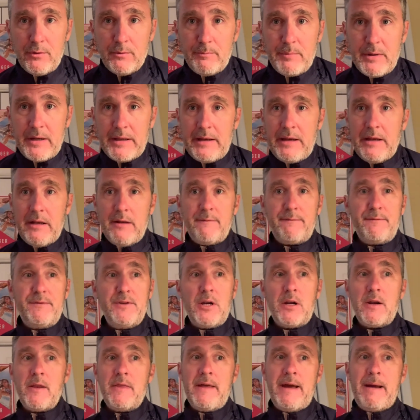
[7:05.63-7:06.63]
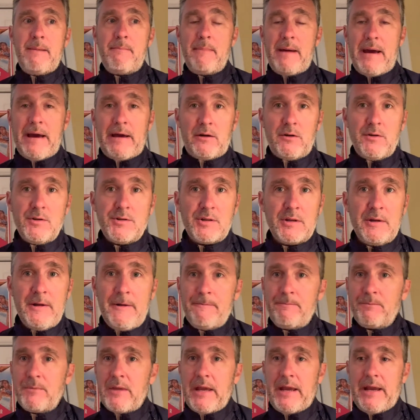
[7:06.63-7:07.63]
But again, if none of that matters
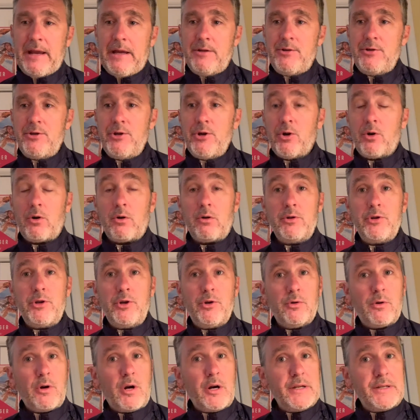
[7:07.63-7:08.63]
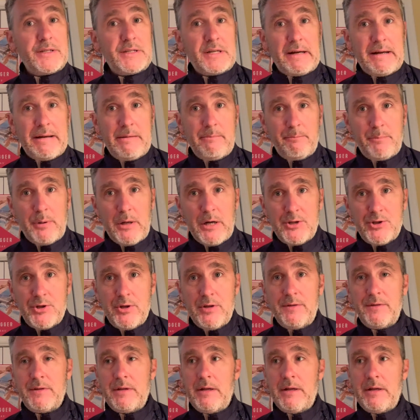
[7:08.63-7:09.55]
and you're on a tight budget,